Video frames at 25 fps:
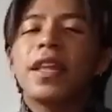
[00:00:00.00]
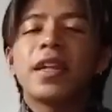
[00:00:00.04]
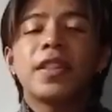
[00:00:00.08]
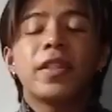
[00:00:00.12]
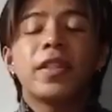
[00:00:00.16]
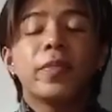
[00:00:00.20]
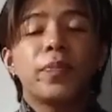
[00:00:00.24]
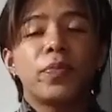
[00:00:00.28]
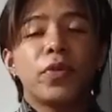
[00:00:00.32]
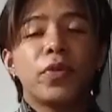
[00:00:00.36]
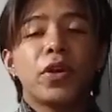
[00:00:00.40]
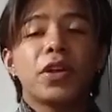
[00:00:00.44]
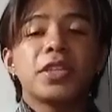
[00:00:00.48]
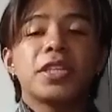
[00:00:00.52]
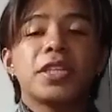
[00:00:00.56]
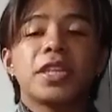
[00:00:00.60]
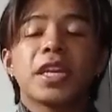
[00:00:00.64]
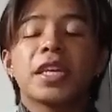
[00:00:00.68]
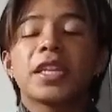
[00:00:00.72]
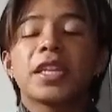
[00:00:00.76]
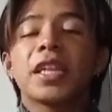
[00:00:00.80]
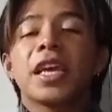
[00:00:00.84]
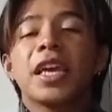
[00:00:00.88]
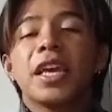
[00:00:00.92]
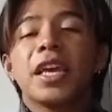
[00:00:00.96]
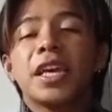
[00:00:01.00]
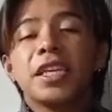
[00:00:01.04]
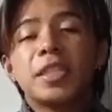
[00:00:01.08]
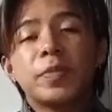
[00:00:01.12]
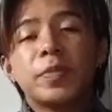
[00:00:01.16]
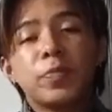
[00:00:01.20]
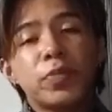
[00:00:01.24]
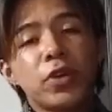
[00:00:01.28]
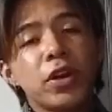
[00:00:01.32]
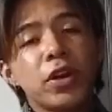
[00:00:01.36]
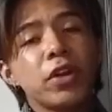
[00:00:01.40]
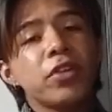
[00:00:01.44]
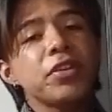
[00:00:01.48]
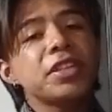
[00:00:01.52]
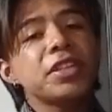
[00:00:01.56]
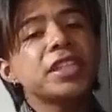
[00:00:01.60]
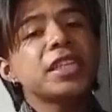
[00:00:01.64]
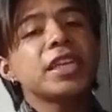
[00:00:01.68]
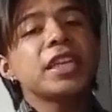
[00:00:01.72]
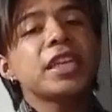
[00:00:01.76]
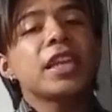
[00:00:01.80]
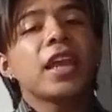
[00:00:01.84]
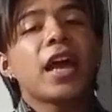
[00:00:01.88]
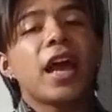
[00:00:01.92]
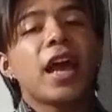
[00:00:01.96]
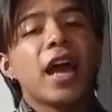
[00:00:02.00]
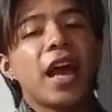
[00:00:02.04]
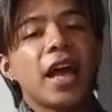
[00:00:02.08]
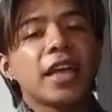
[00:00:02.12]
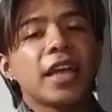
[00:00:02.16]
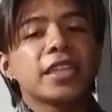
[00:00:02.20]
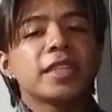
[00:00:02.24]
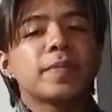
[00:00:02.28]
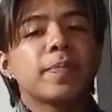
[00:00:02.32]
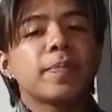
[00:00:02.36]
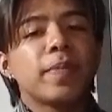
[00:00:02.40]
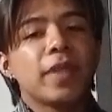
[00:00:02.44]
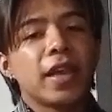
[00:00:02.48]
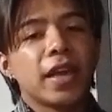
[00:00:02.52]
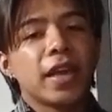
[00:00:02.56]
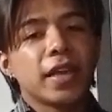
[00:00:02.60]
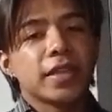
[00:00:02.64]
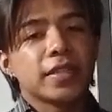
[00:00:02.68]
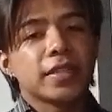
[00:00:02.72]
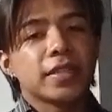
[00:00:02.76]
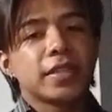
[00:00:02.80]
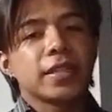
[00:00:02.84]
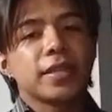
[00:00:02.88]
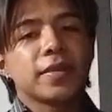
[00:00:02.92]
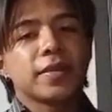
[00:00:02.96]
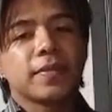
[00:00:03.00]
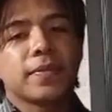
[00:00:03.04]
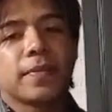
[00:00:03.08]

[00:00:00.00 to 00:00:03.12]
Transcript: that the project is progressing as planned.